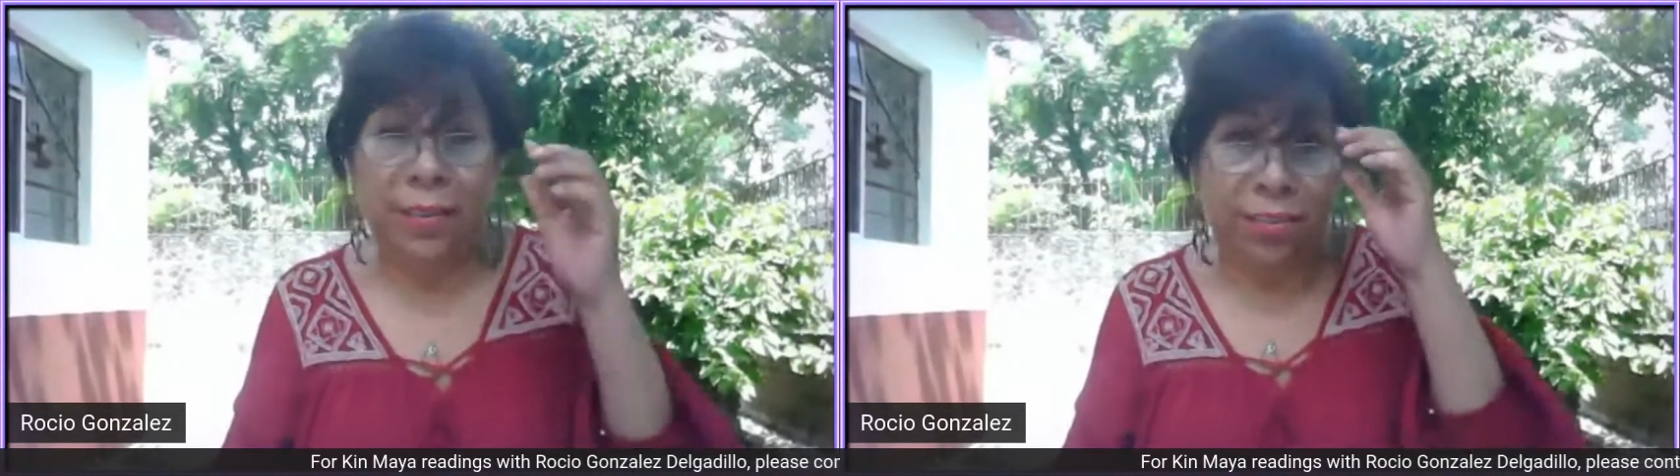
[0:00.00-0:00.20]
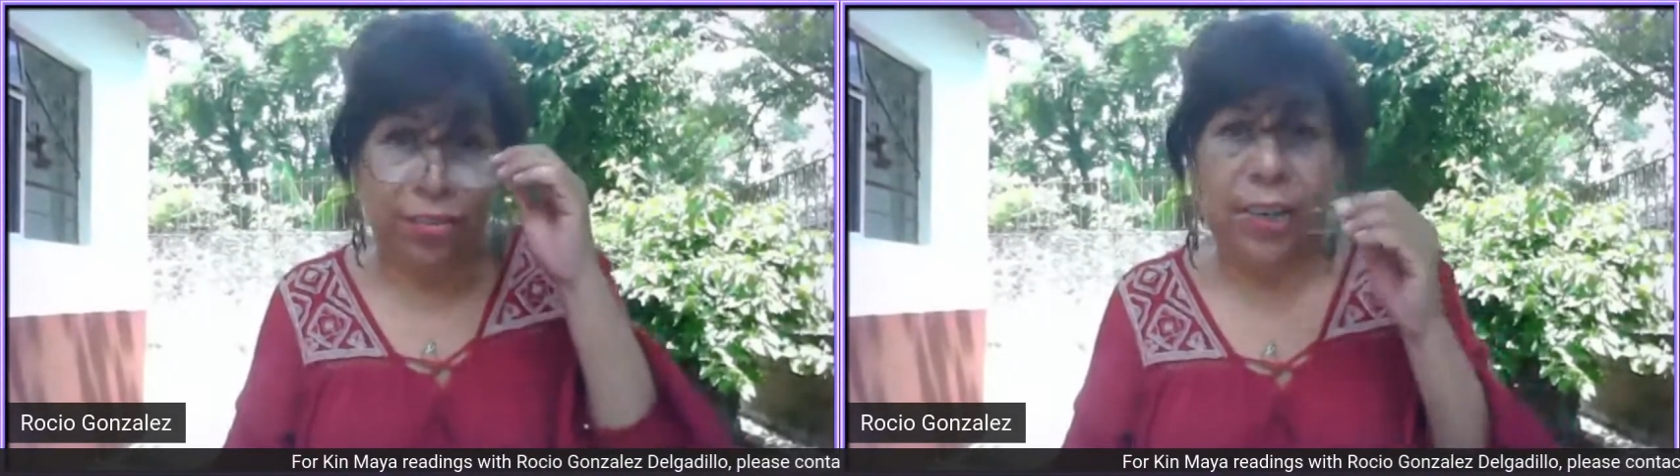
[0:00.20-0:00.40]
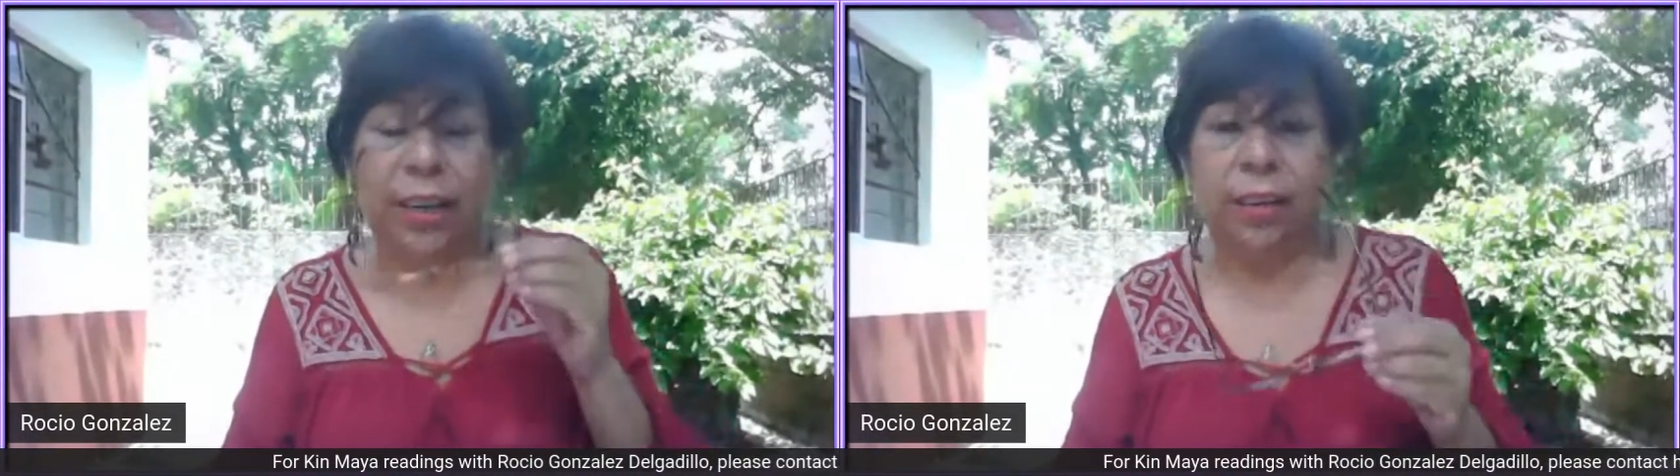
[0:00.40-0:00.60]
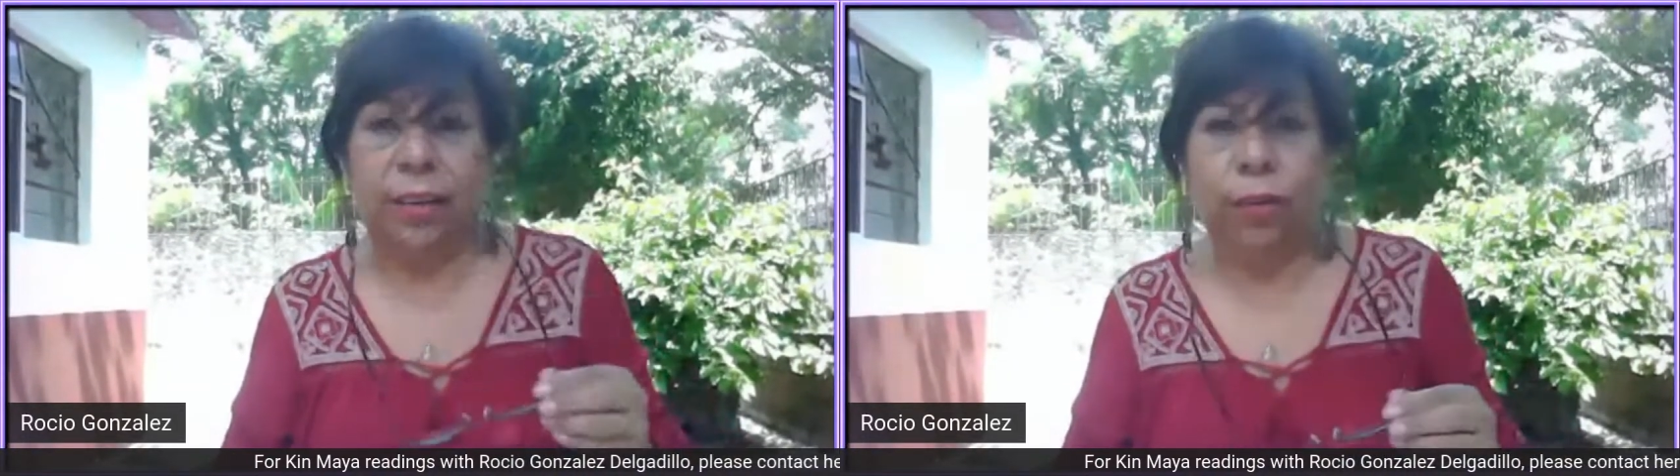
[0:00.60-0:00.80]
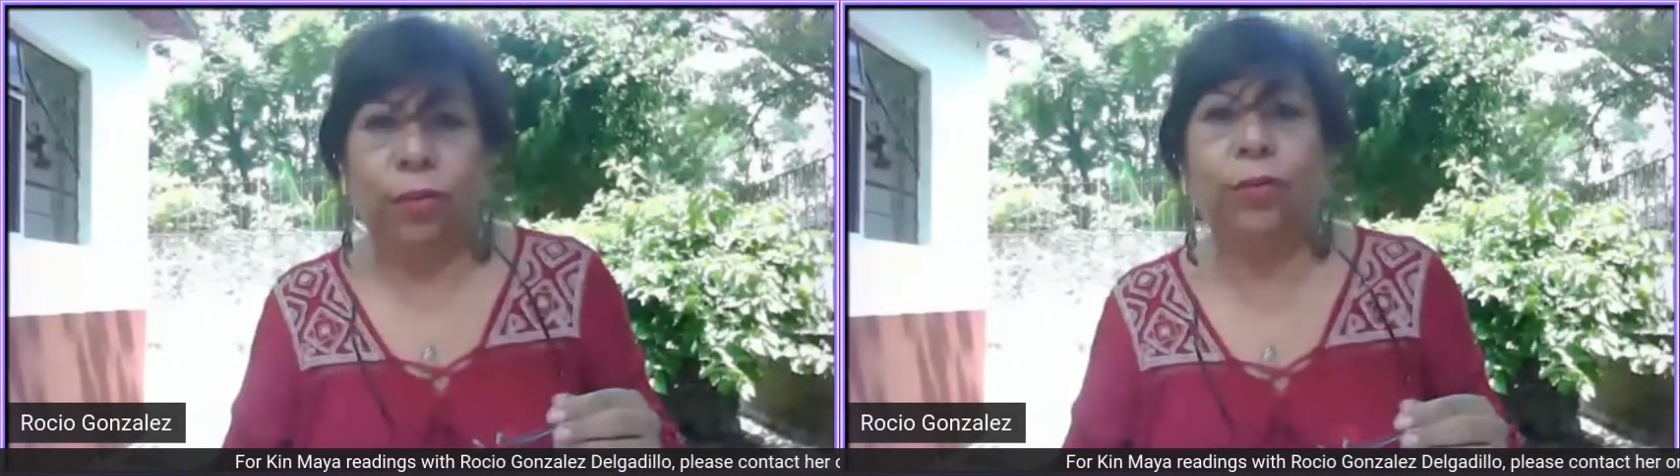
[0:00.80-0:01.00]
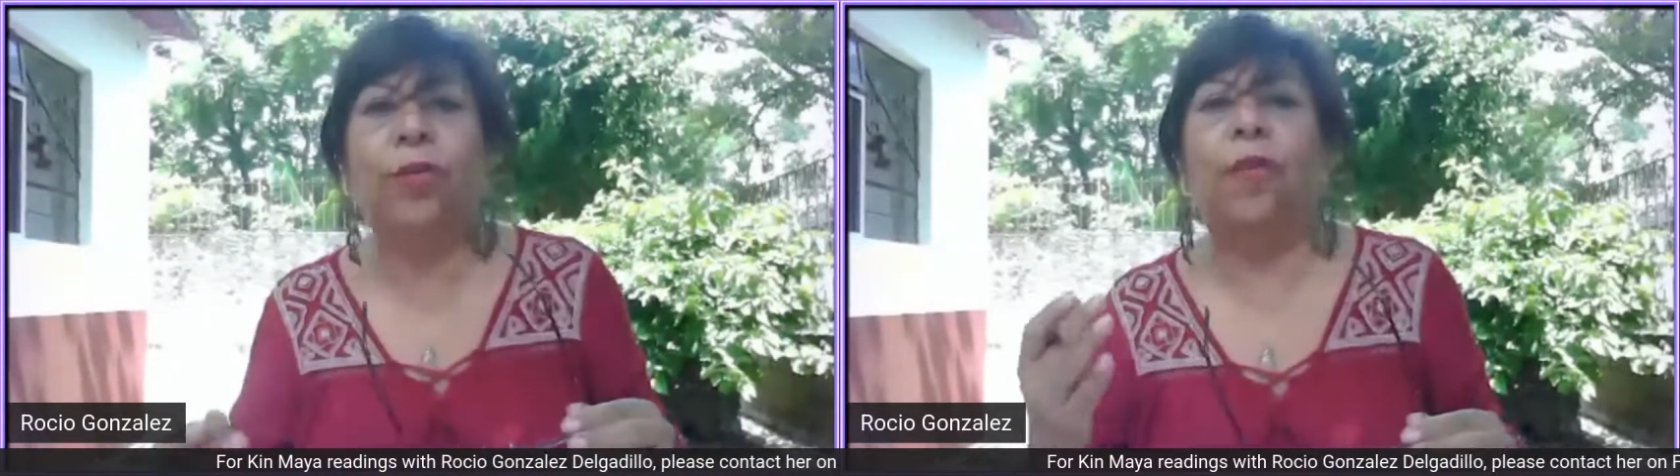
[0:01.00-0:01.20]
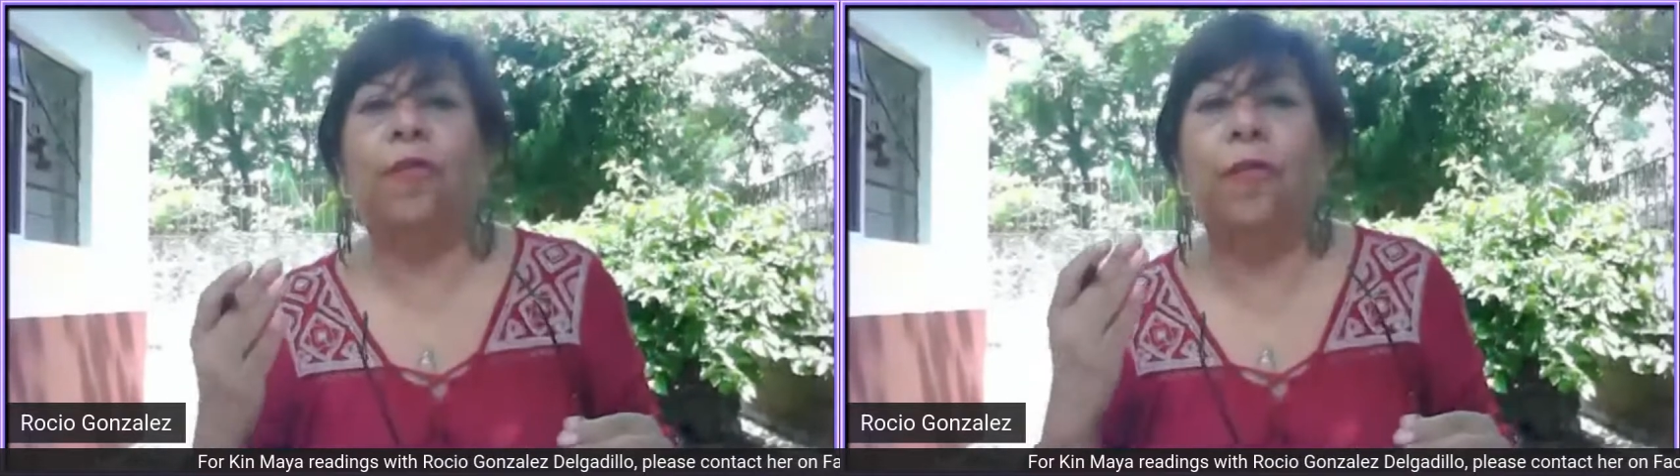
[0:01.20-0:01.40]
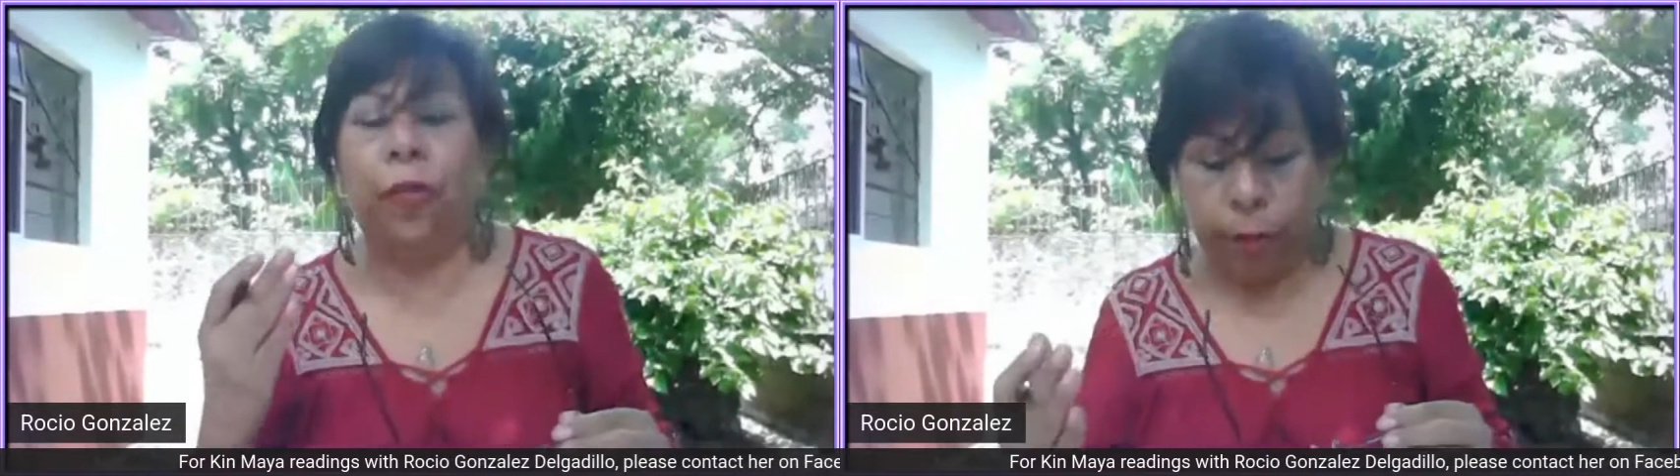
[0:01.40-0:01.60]
strength to
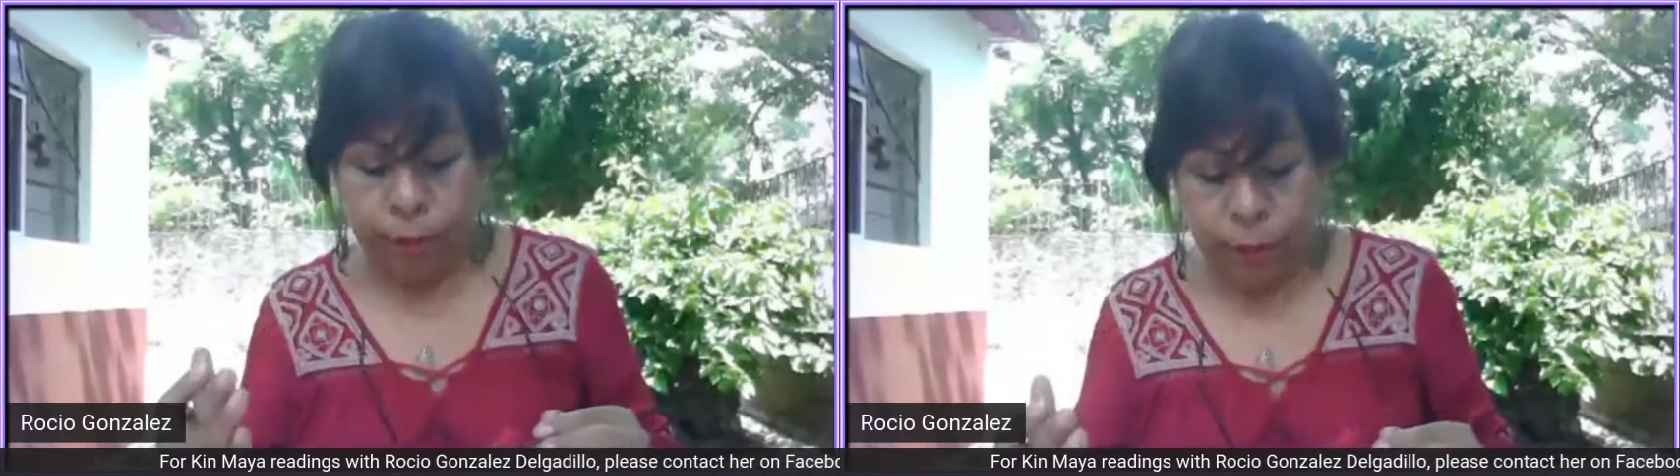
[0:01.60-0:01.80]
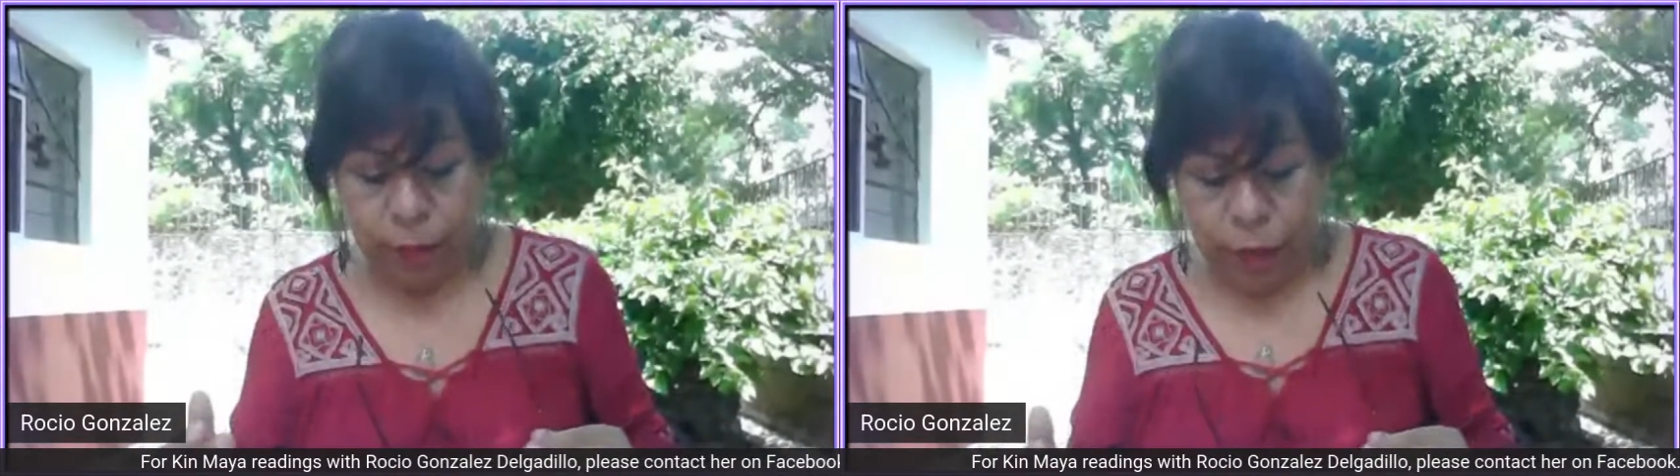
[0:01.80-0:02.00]
confront